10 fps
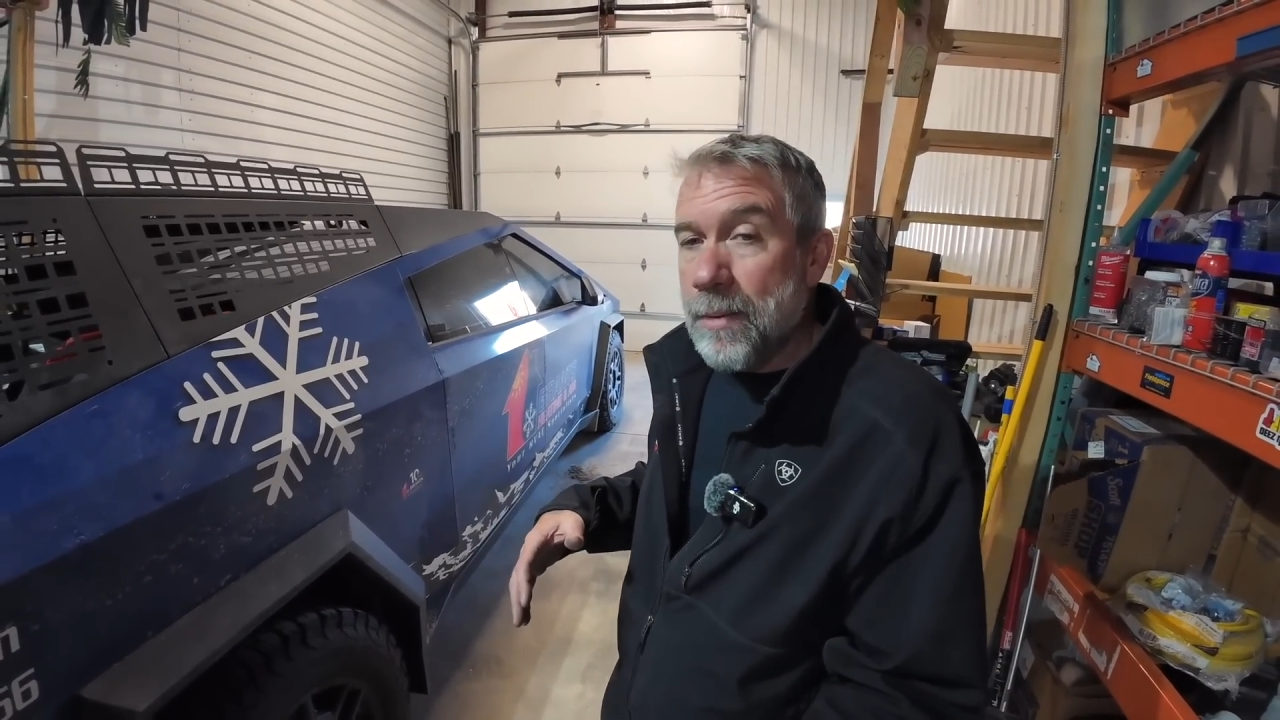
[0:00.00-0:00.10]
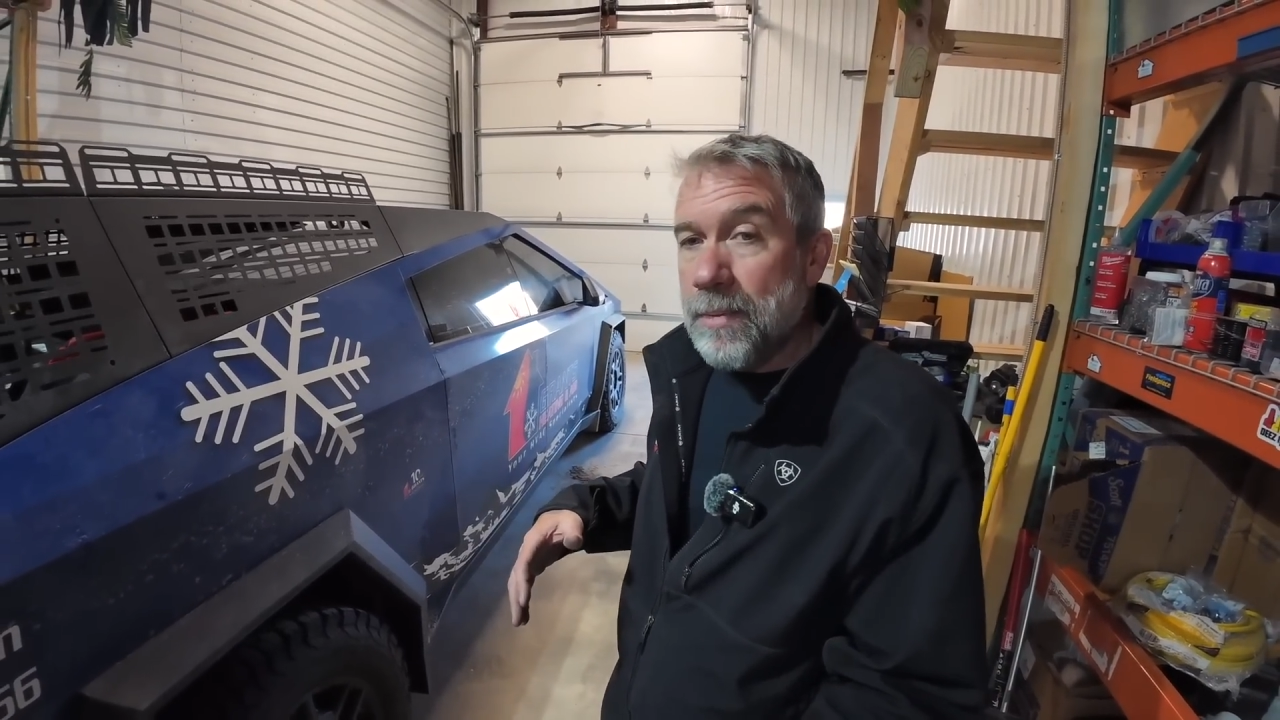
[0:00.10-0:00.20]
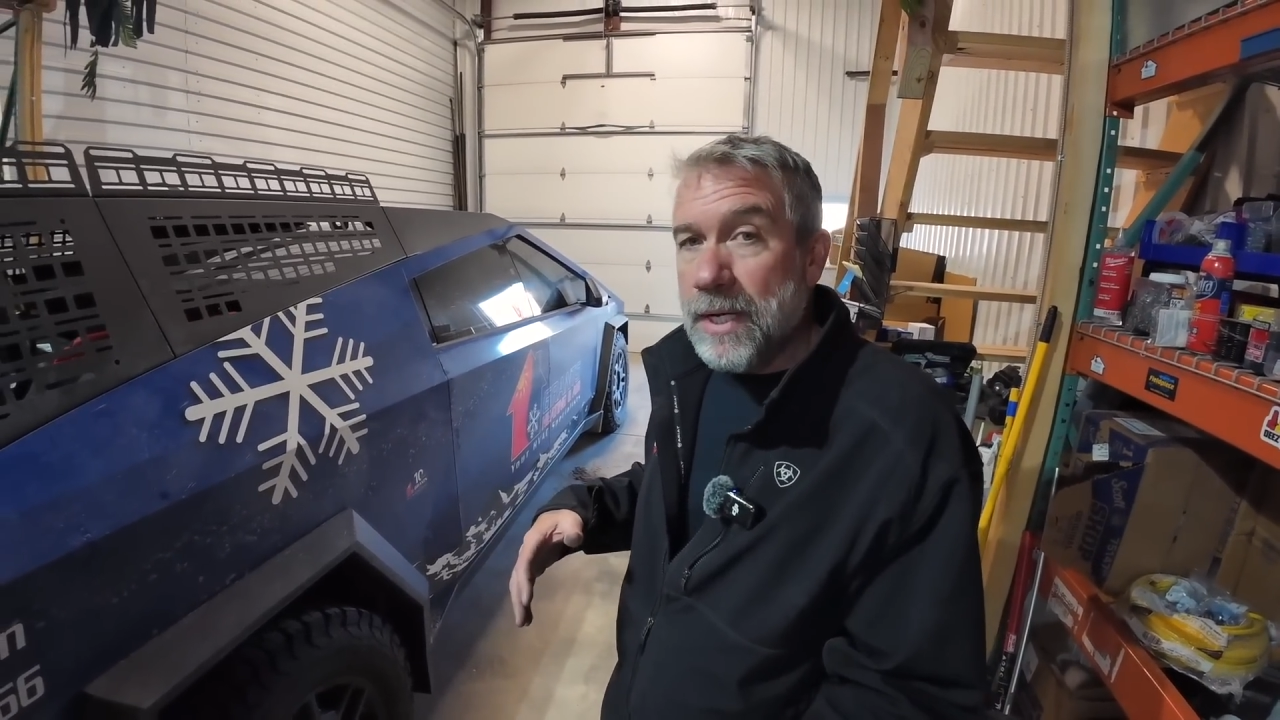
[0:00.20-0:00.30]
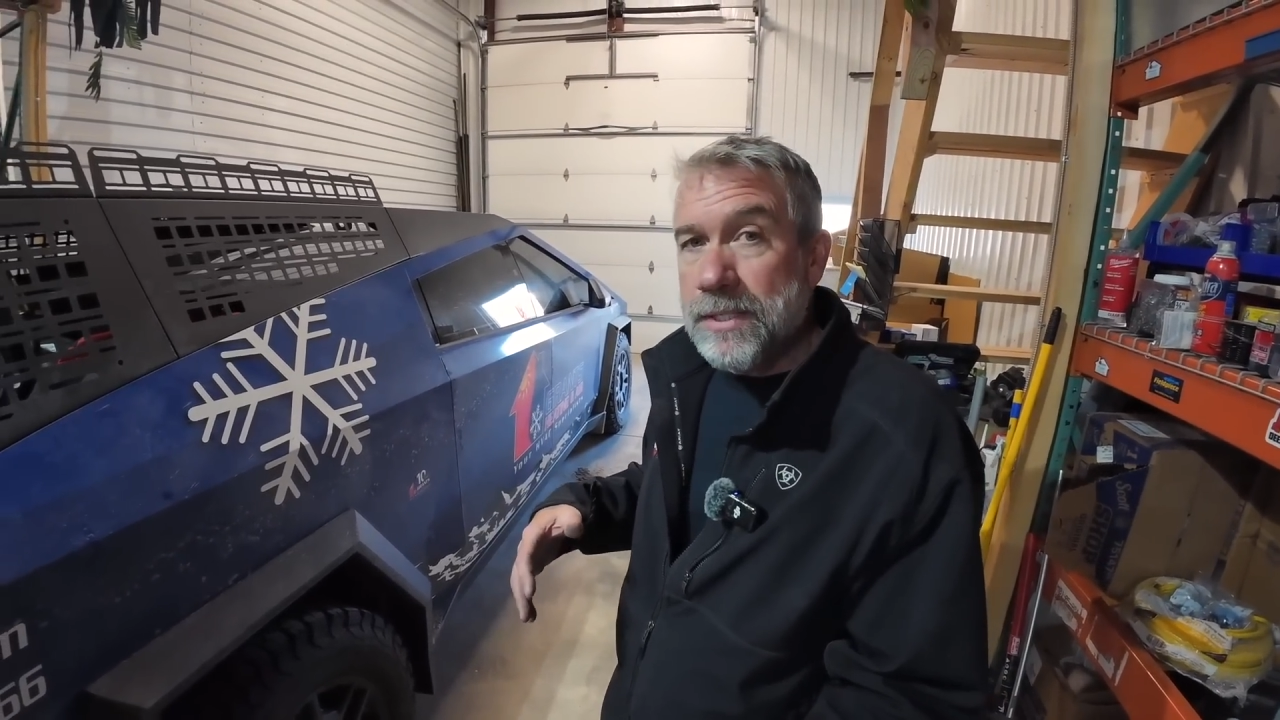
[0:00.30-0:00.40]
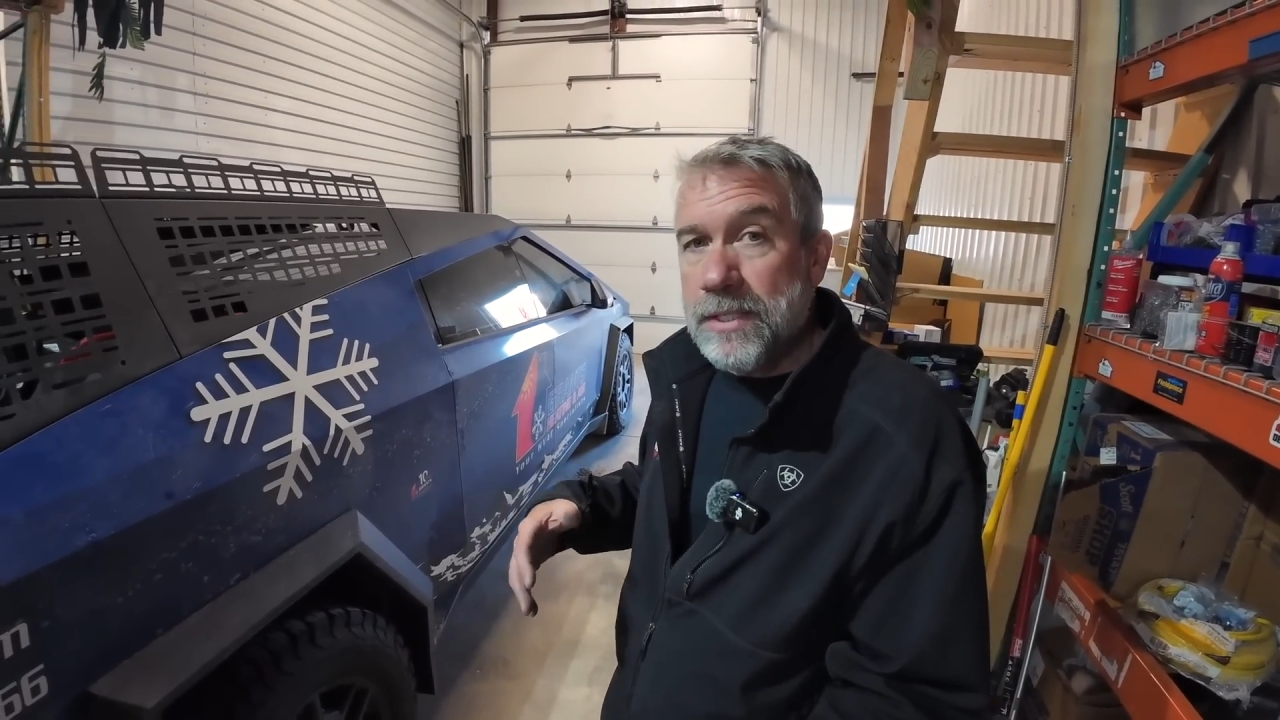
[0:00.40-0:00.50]

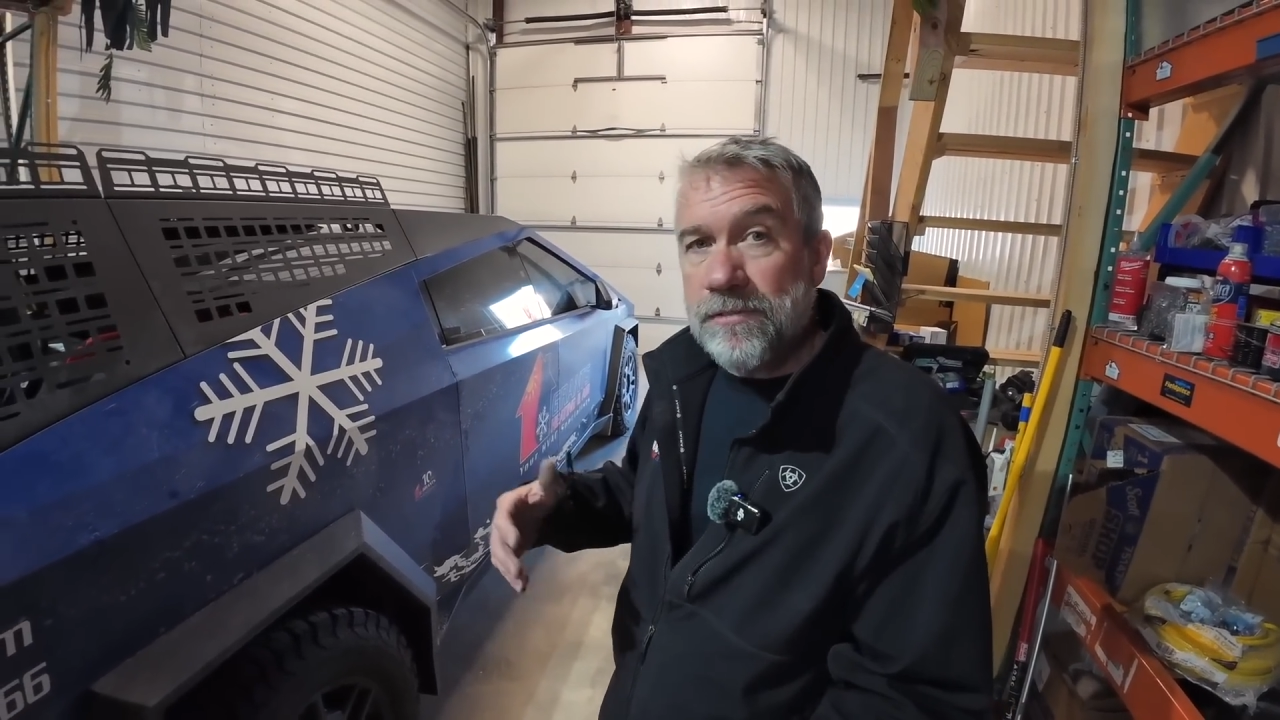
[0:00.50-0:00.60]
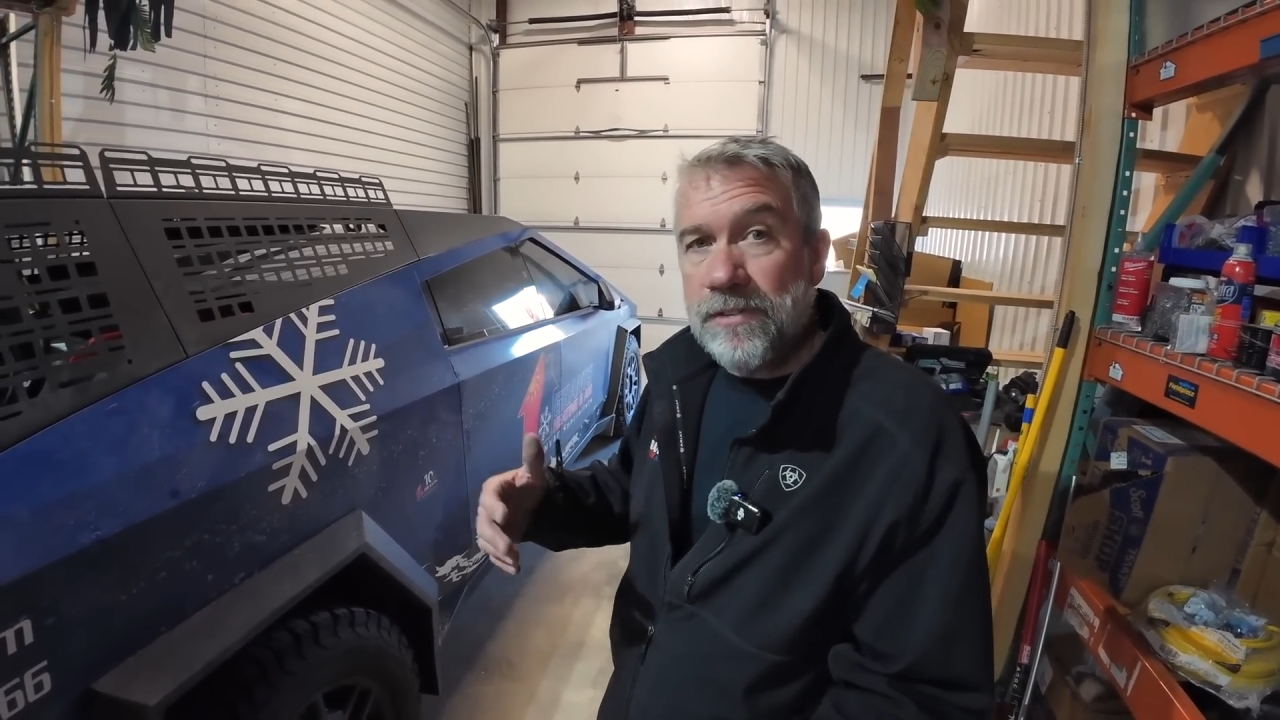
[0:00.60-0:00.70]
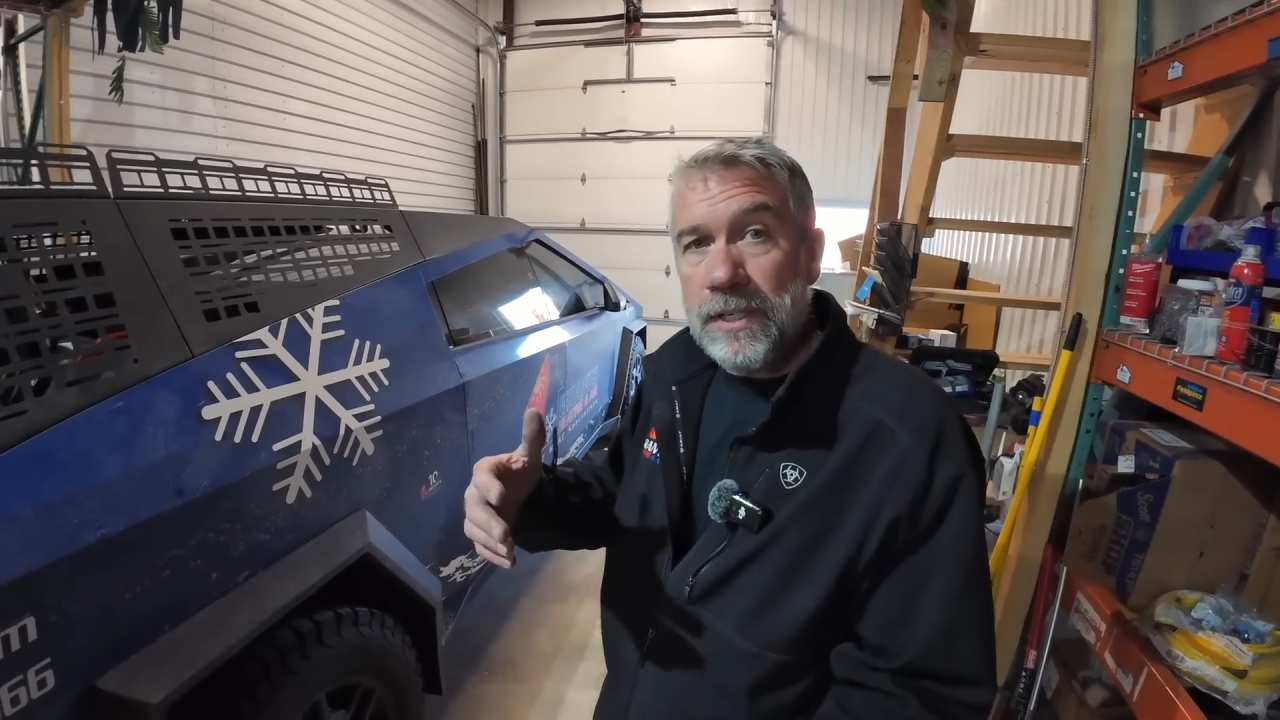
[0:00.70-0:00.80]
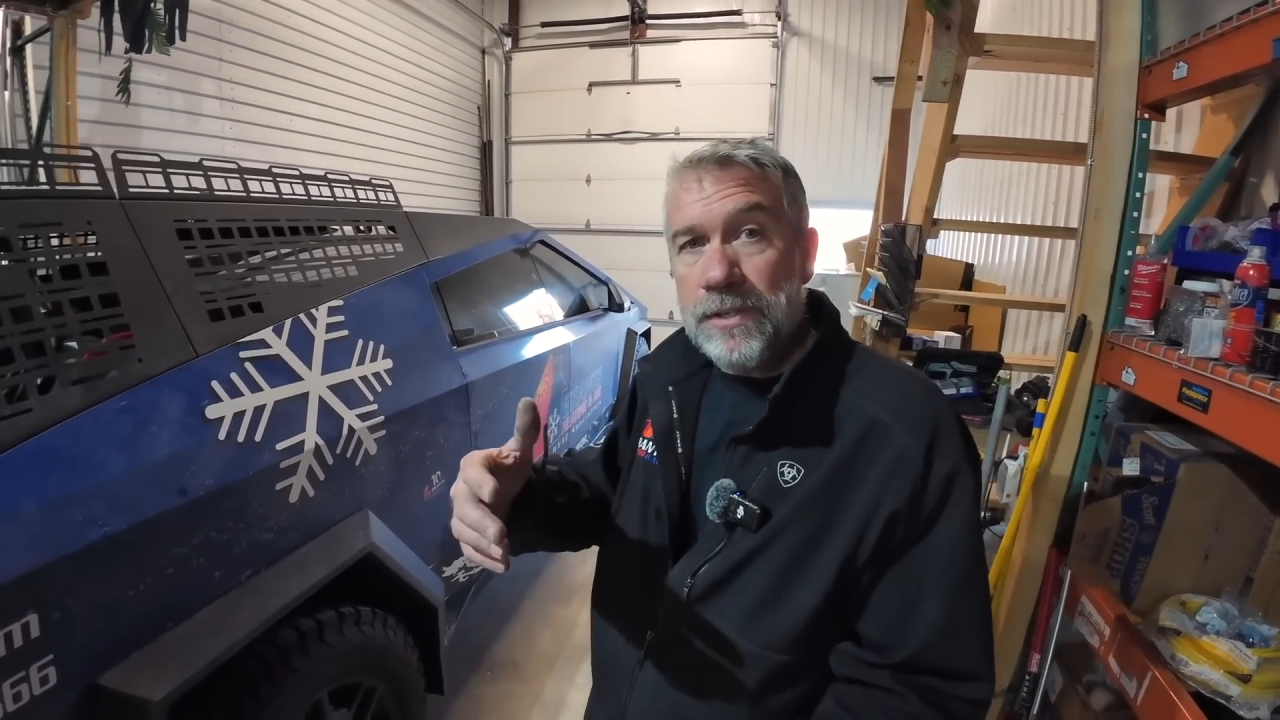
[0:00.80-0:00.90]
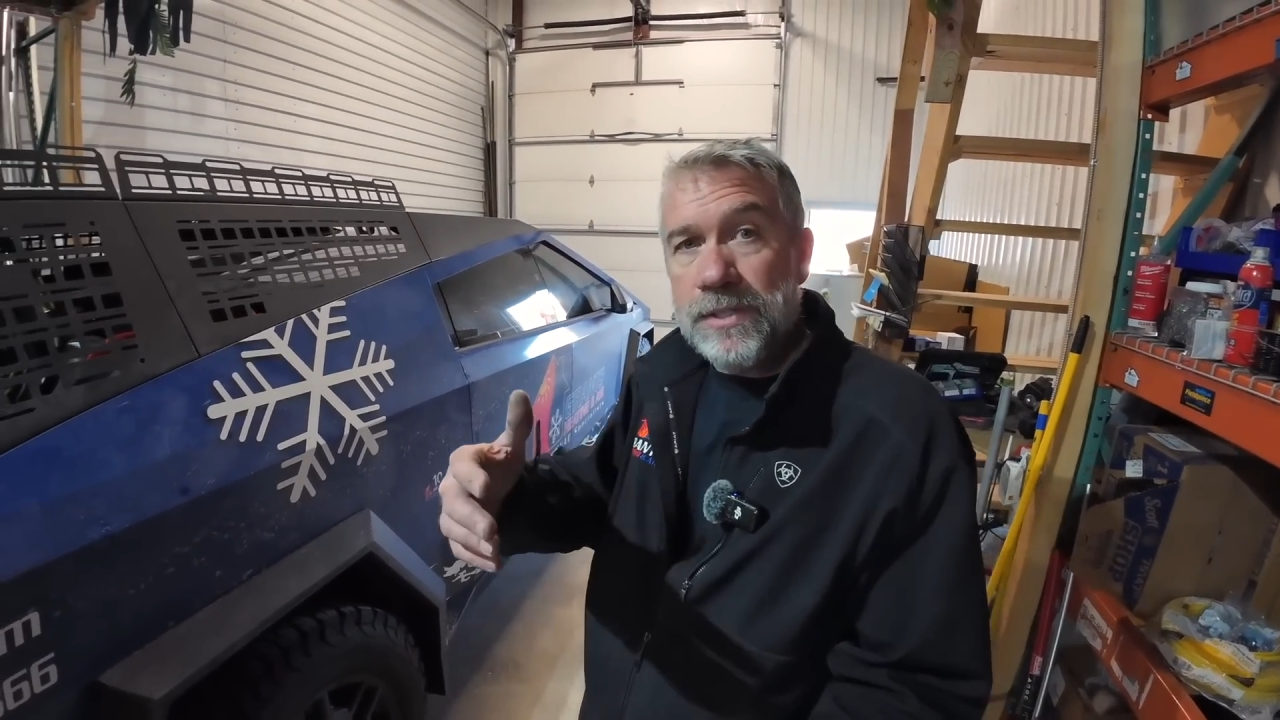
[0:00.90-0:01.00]
because it's
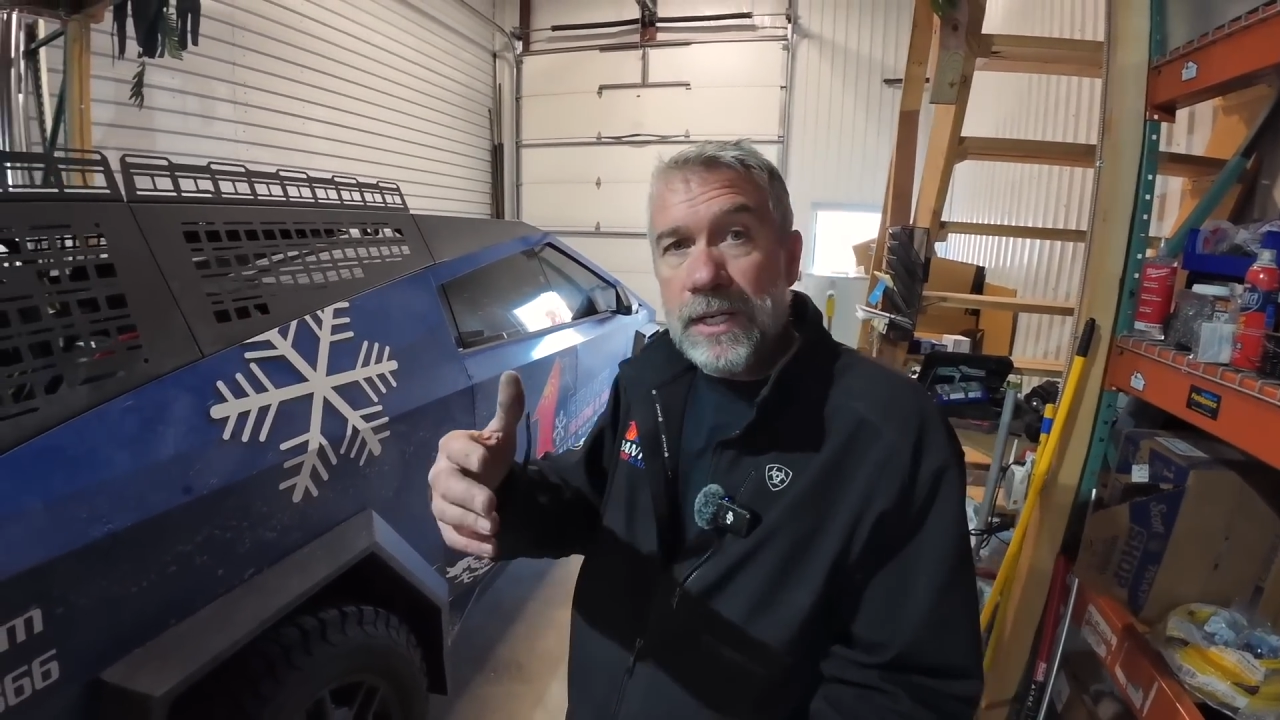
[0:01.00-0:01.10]
videos